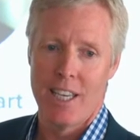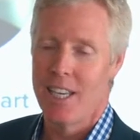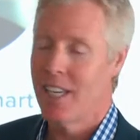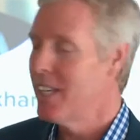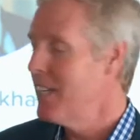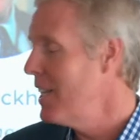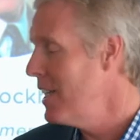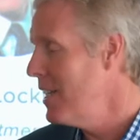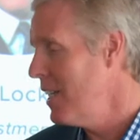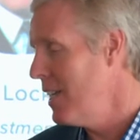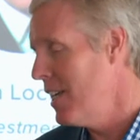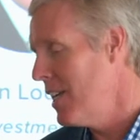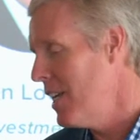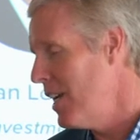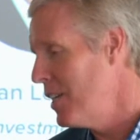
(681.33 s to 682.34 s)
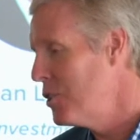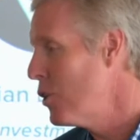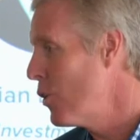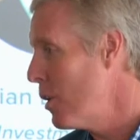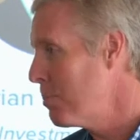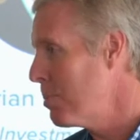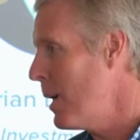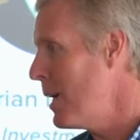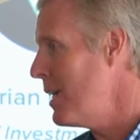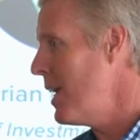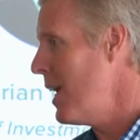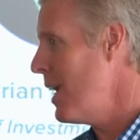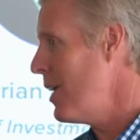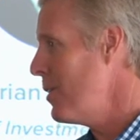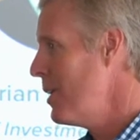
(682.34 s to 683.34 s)
in Europe right
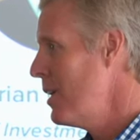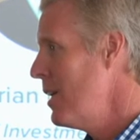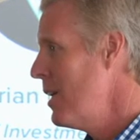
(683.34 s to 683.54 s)
now